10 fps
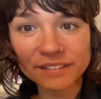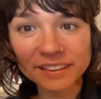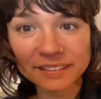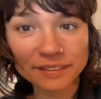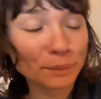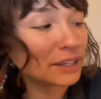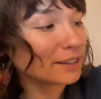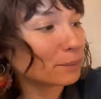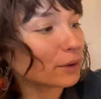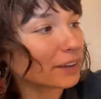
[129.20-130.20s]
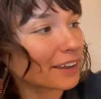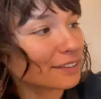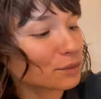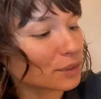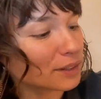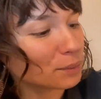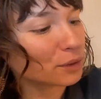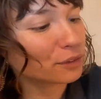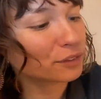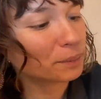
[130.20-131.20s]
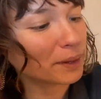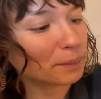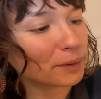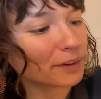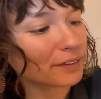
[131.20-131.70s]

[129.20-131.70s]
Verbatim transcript: this Namiki book has really beautiful paper